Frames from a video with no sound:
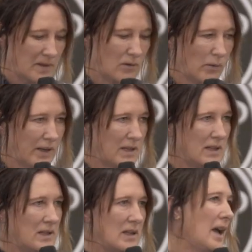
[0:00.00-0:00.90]

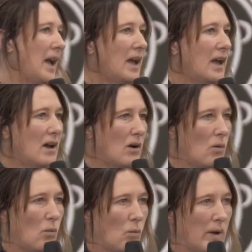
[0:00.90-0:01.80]
We
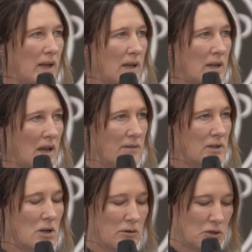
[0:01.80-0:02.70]
We have a
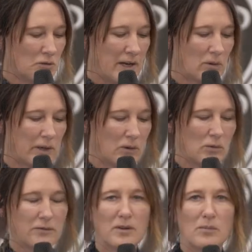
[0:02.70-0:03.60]
known track
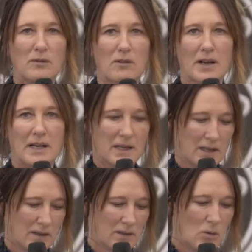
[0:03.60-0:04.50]
record for providing